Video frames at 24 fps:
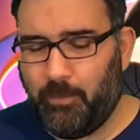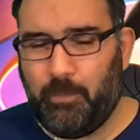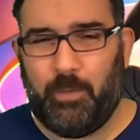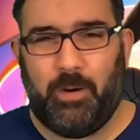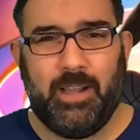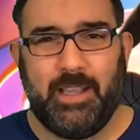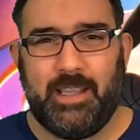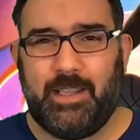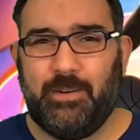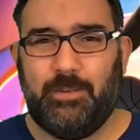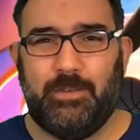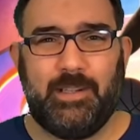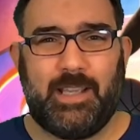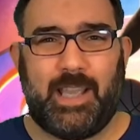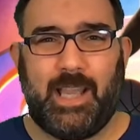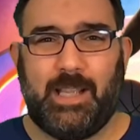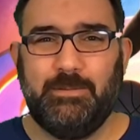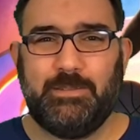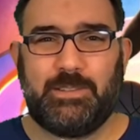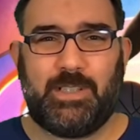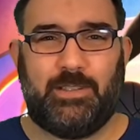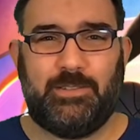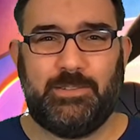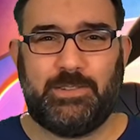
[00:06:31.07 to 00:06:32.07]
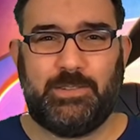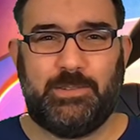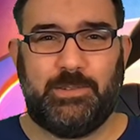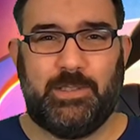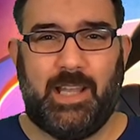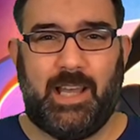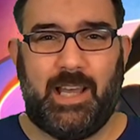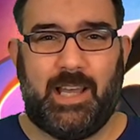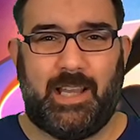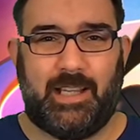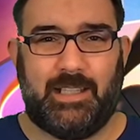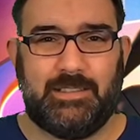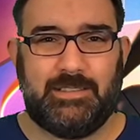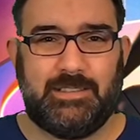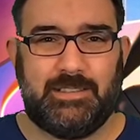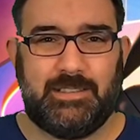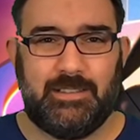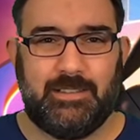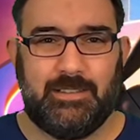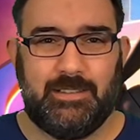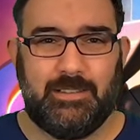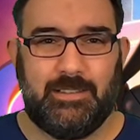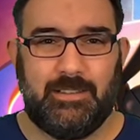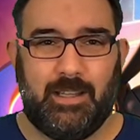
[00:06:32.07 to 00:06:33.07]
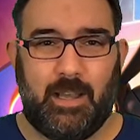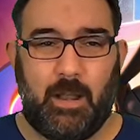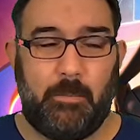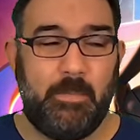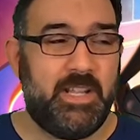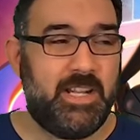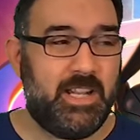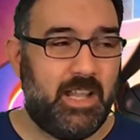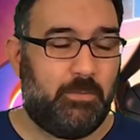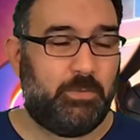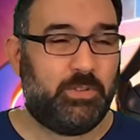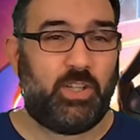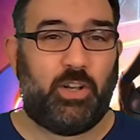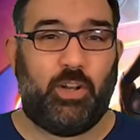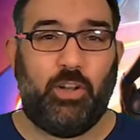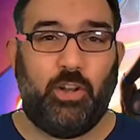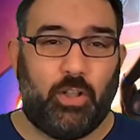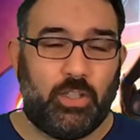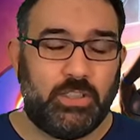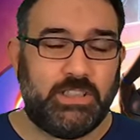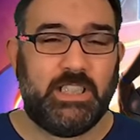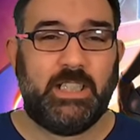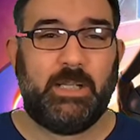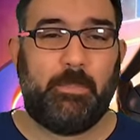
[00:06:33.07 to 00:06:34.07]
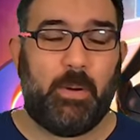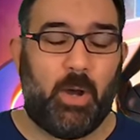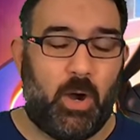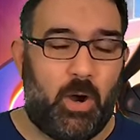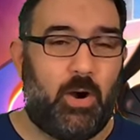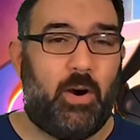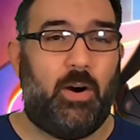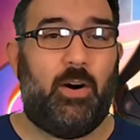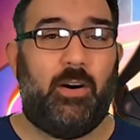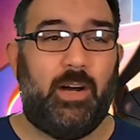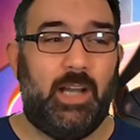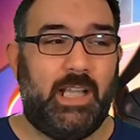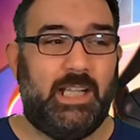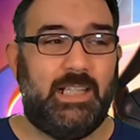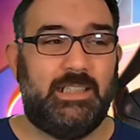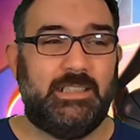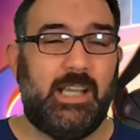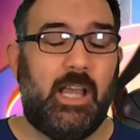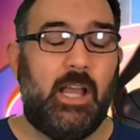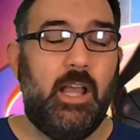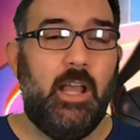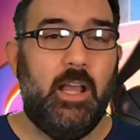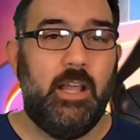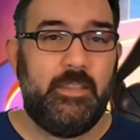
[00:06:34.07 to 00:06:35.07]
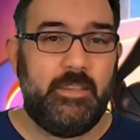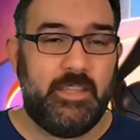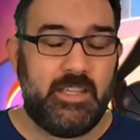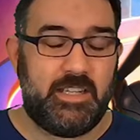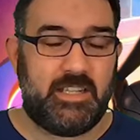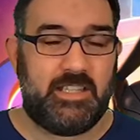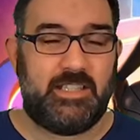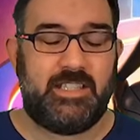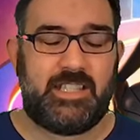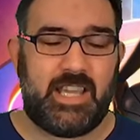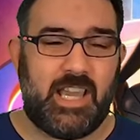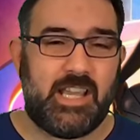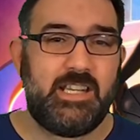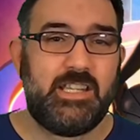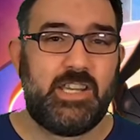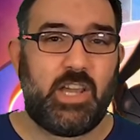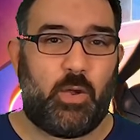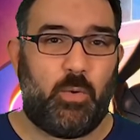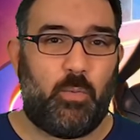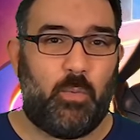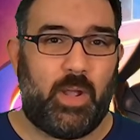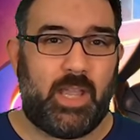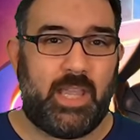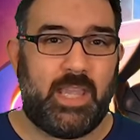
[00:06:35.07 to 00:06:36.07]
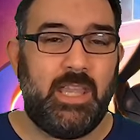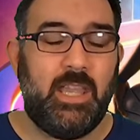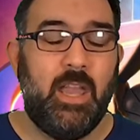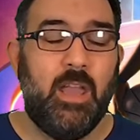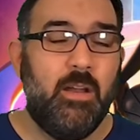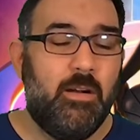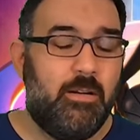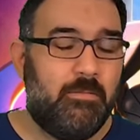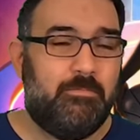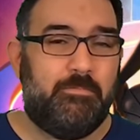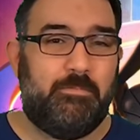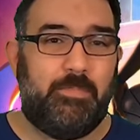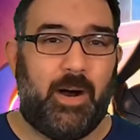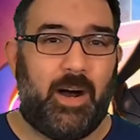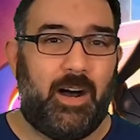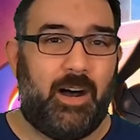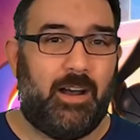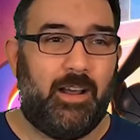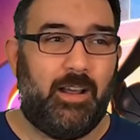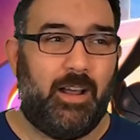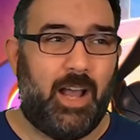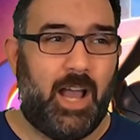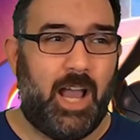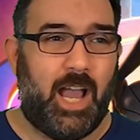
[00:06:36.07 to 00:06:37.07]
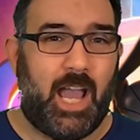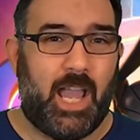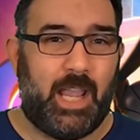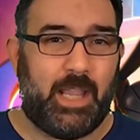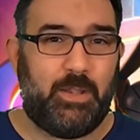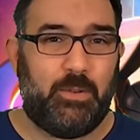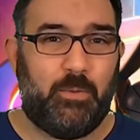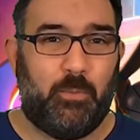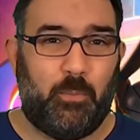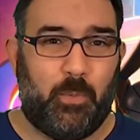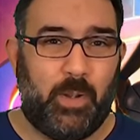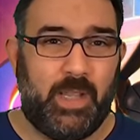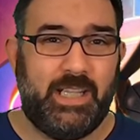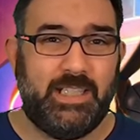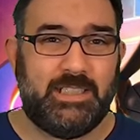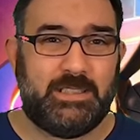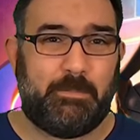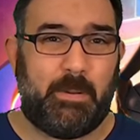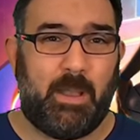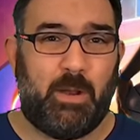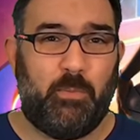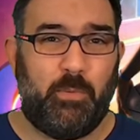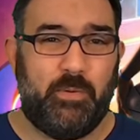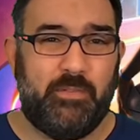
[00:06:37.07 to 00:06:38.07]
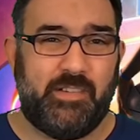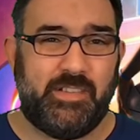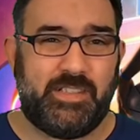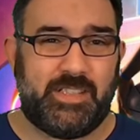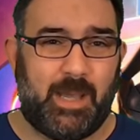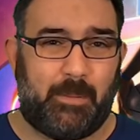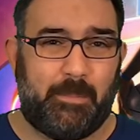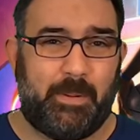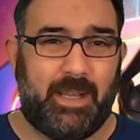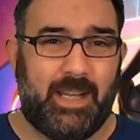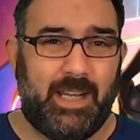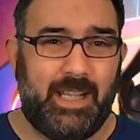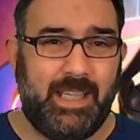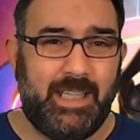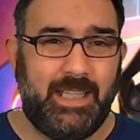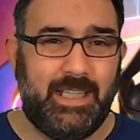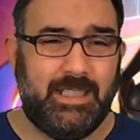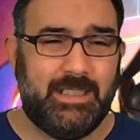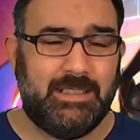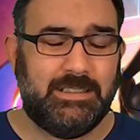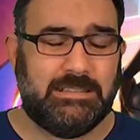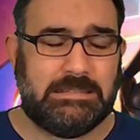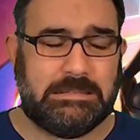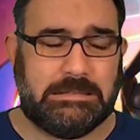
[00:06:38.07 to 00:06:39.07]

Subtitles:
why call a games console that? I mean, there was a logic behind the Nintendo Wii, but a Wii spelt with a double E?